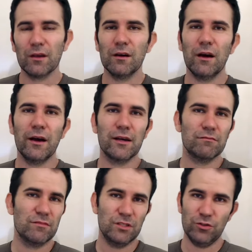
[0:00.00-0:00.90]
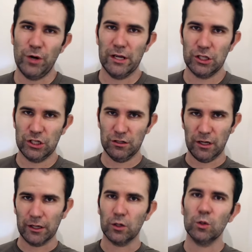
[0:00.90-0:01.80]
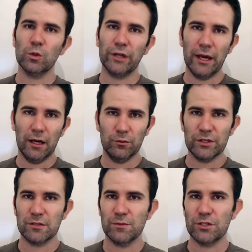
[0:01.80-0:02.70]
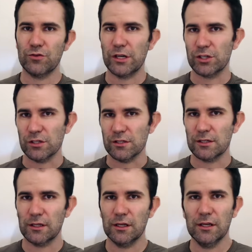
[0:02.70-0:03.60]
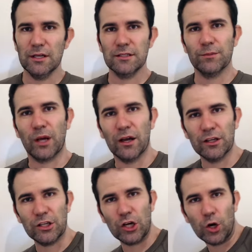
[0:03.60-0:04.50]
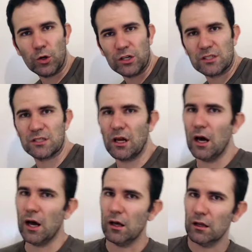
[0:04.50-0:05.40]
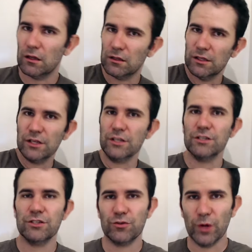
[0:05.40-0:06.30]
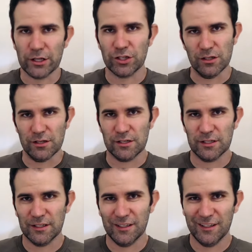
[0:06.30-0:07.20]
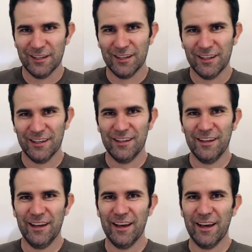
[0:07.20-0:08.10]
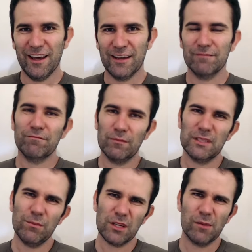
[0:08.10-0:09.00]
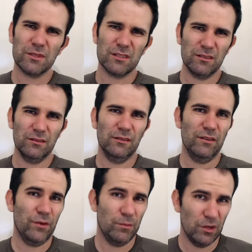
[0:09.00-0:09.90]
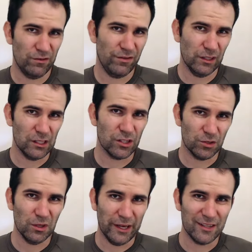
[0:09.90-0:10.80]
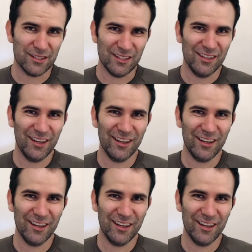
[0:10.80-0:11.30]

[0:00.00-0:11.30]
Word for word: I stretch and I cool down with some stretches, some kind of yoga style stretches. And sometimes if I'm not feeling too lazy,